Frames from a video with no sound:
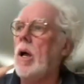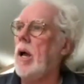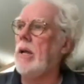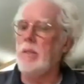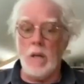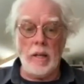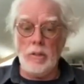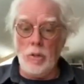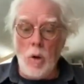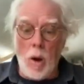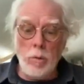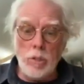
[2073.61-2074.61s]
And I don't
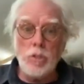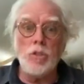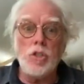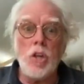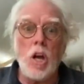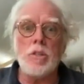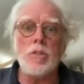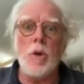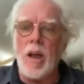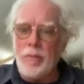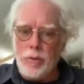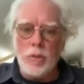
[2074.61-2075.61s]
know, I wasn't shocked. So
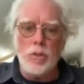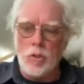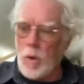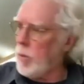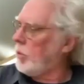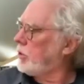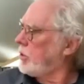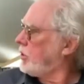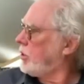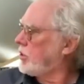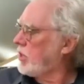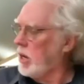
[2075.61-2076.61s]
after the show, I went to
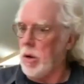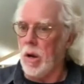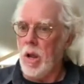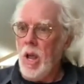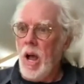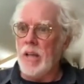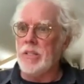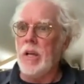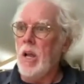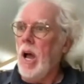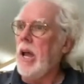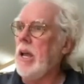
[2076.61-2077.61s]
see the singer. I said,
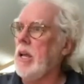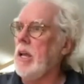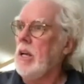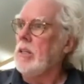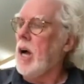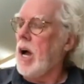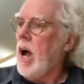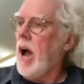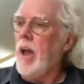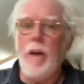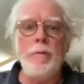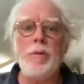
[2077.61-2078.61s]
Hey, I,
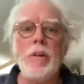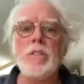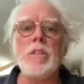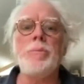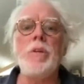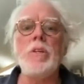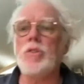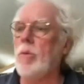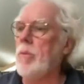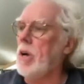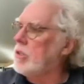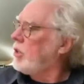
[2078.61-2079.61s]
I felt something so
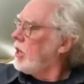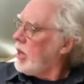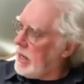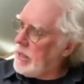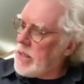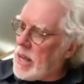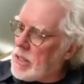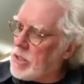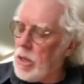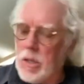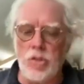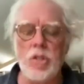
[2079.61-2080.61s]
much in that
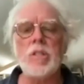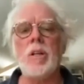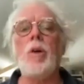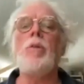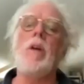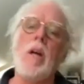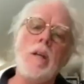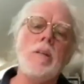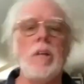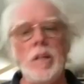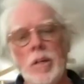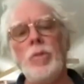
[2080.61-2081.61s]
song. And she said, Oh yeah,
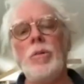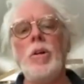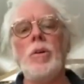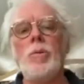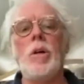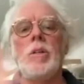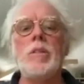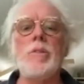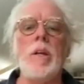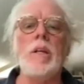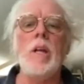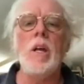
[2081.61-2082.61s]
thank you. Well, that's
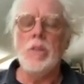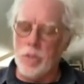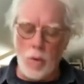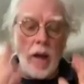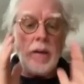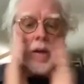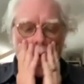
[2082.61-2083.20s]
great. So I,